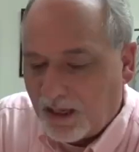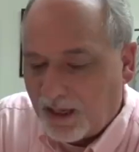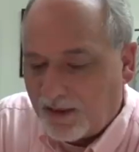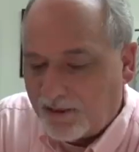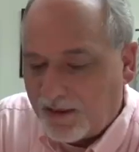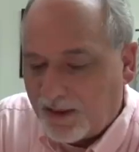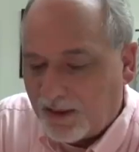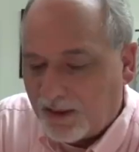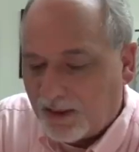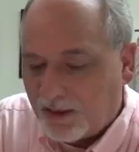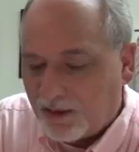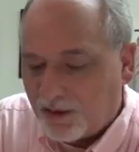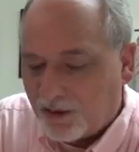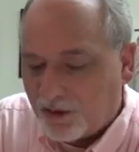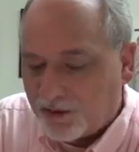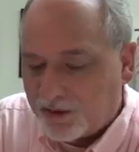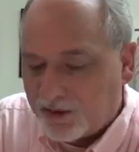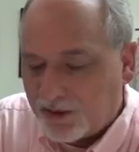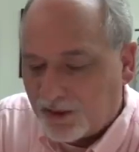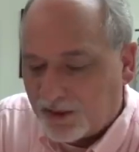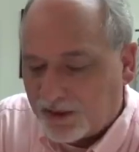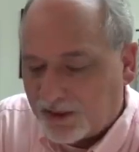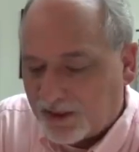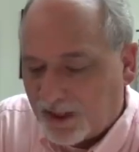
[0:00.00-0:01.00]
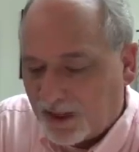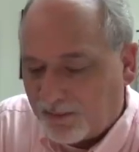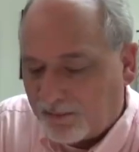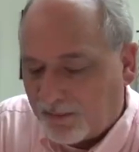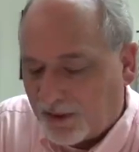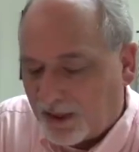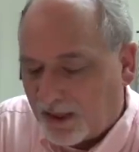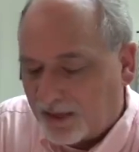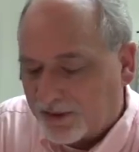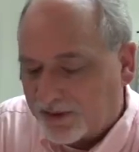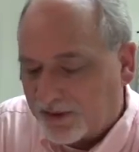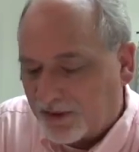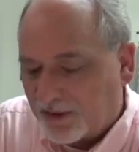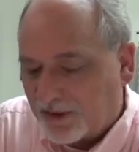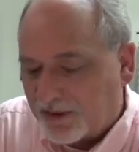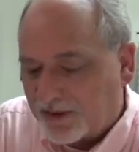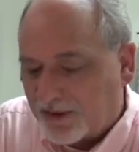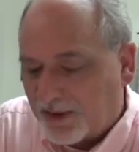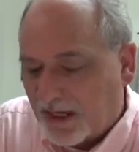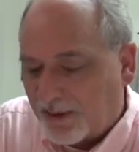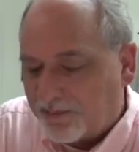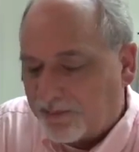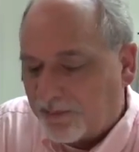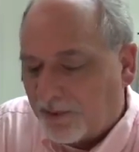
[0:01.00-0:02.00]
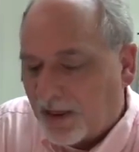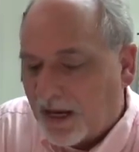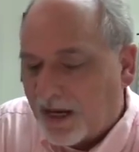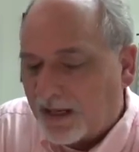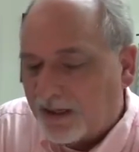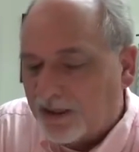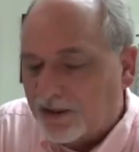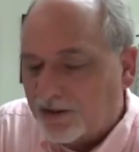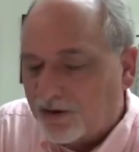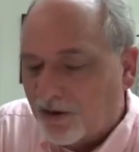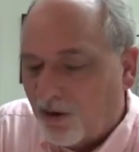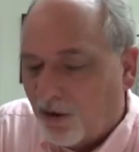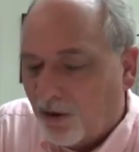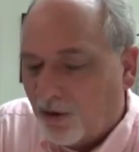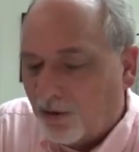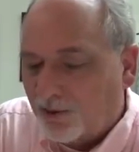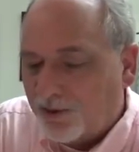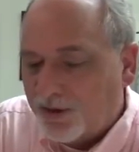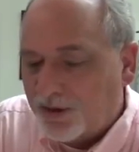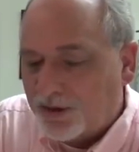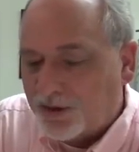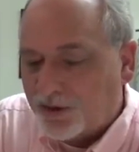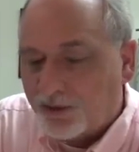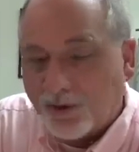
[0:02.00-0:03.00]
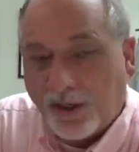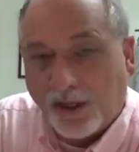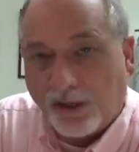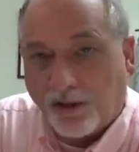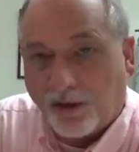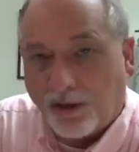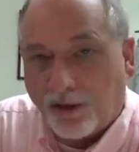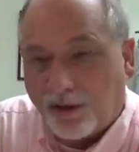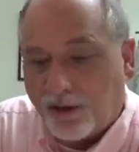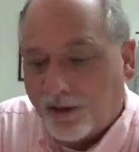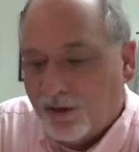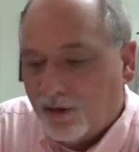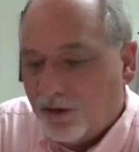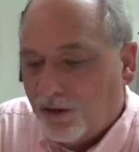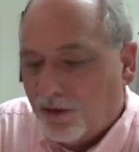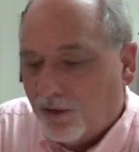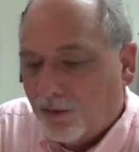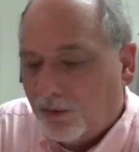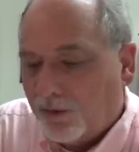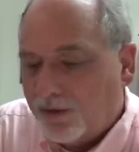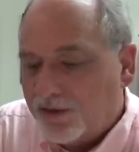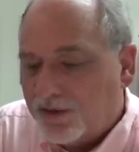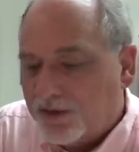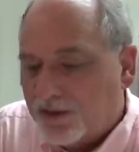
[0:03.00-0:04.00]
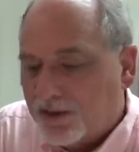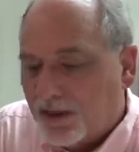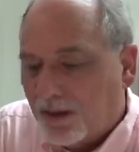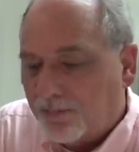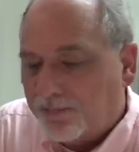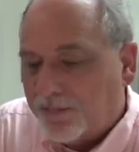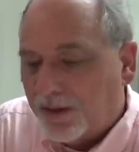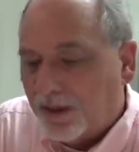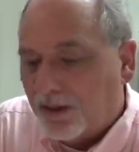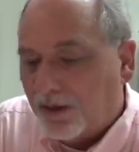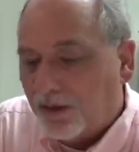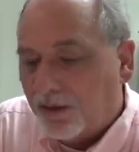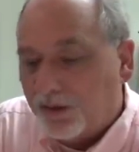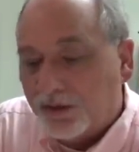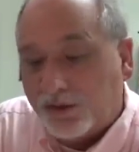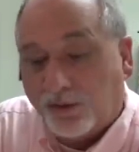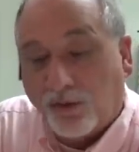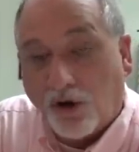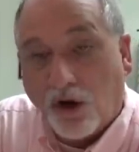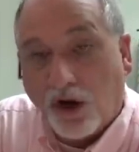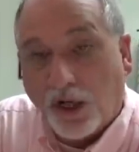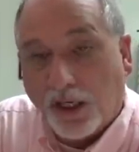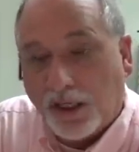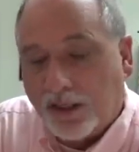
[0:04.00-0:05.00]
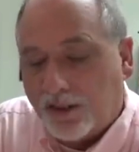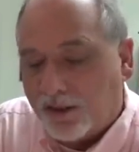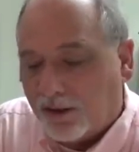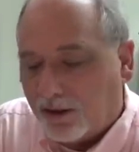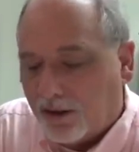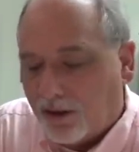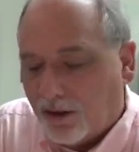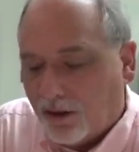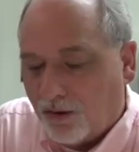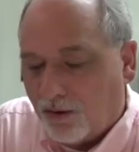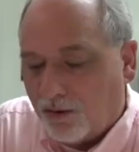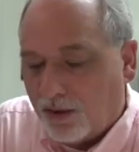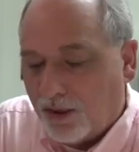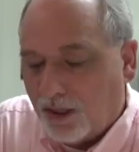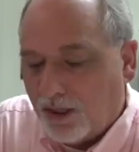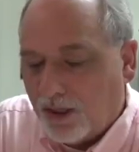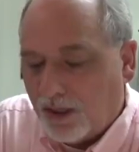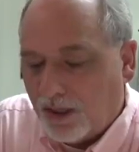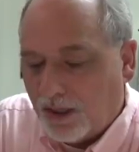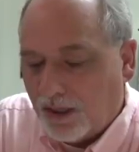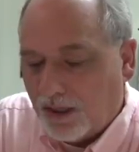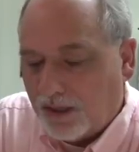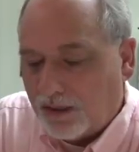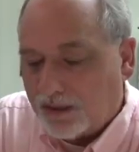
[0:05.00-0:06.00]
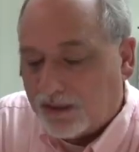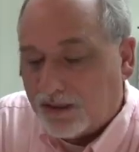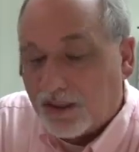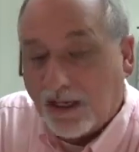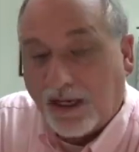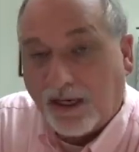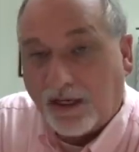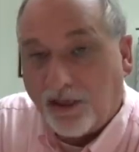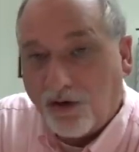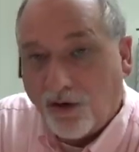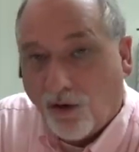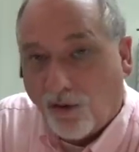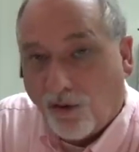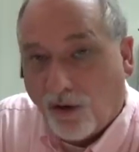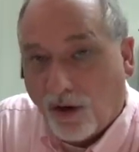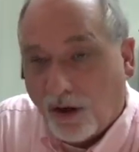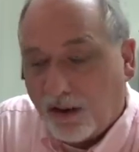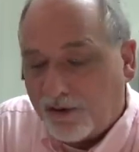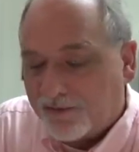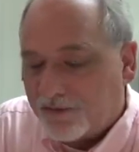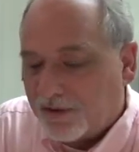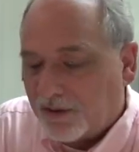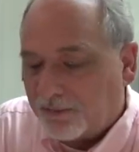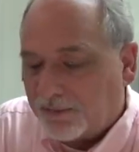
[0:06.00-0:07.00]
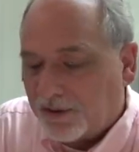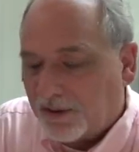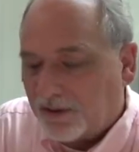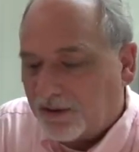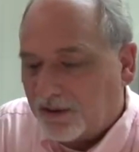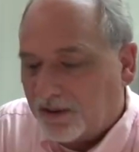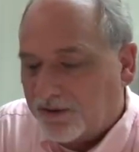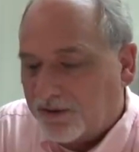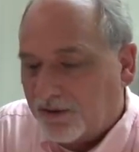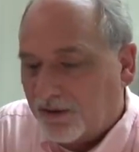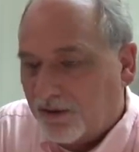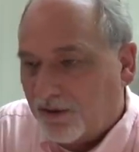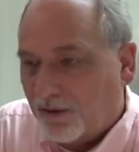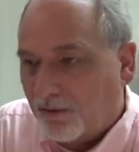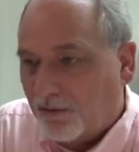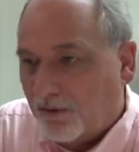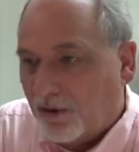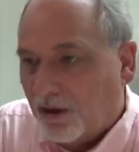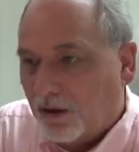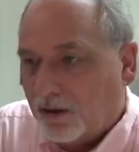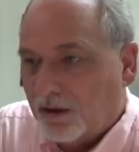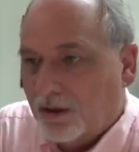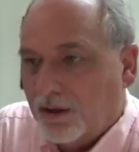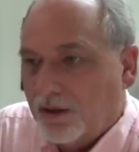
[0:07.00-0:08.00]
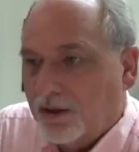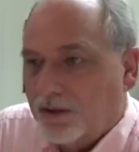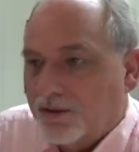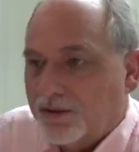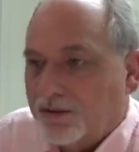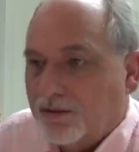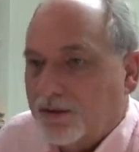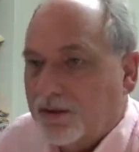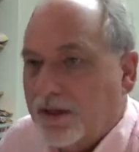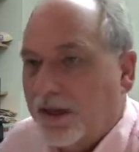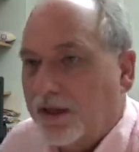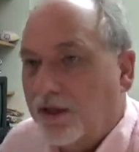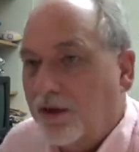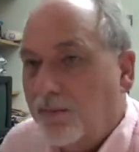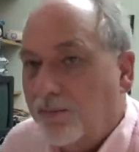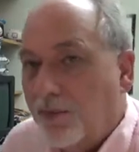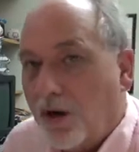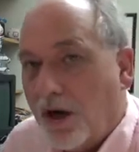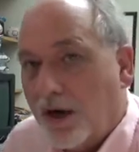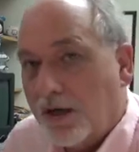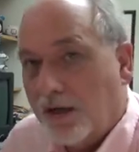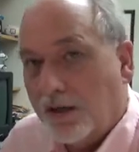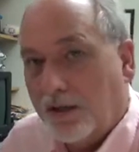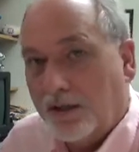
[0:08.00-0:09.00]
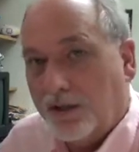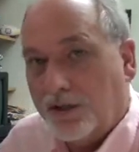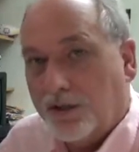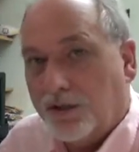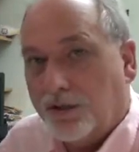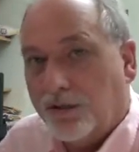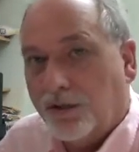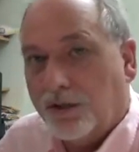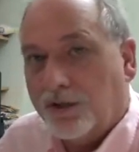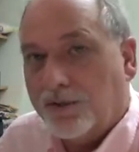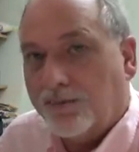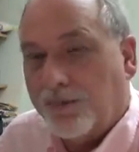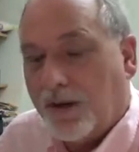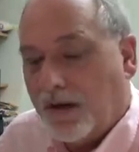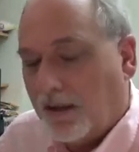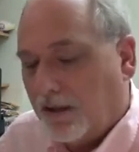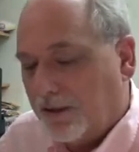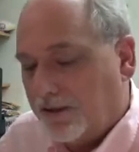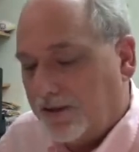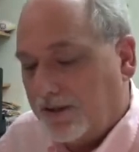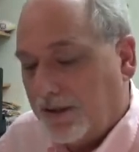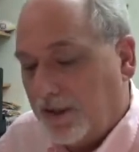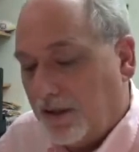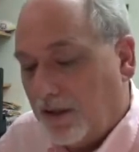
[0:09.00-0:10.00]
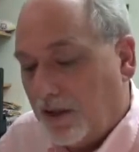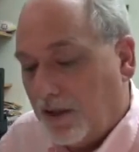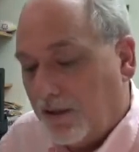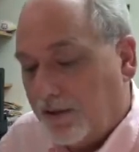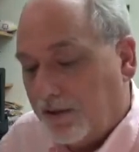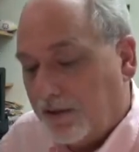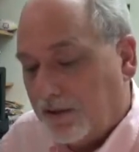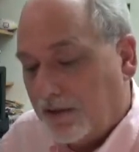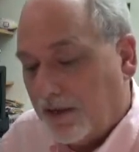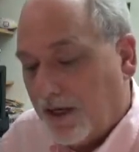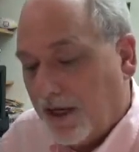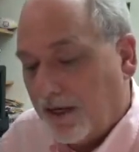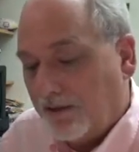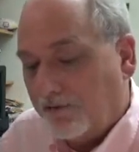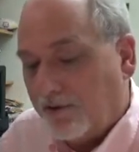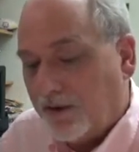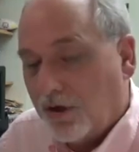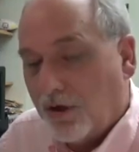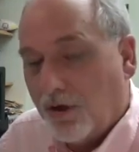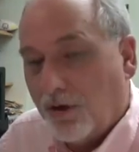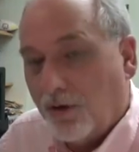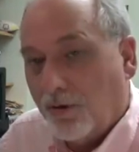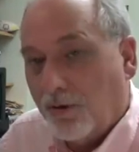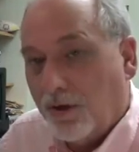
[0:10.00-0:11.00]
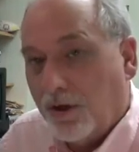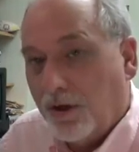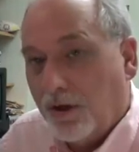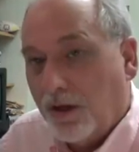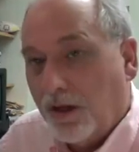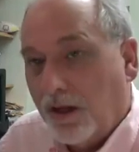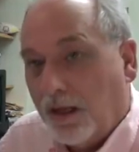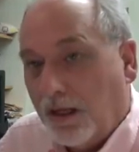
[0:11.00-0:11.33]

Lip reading: and then it ignores the except block. So the except block is only triggered when something goes wrong in the code. It is ignored if something doesn't go wrong. So it's like you bought an insurance policy on this line of code,